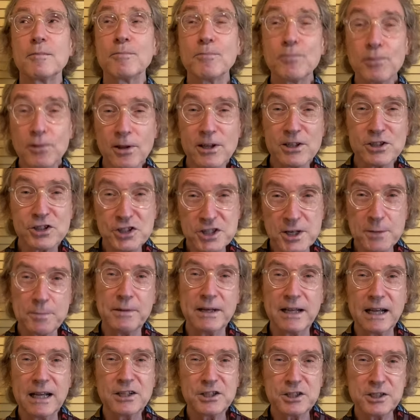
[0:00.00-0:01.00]
plus
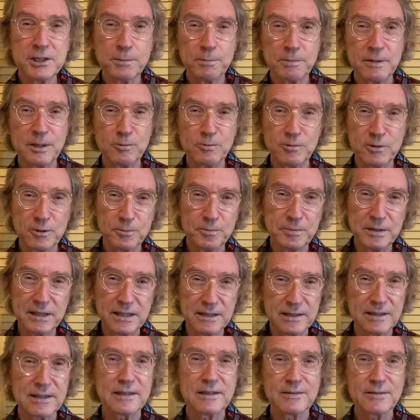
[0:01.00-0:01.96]
shipping, and shipping will be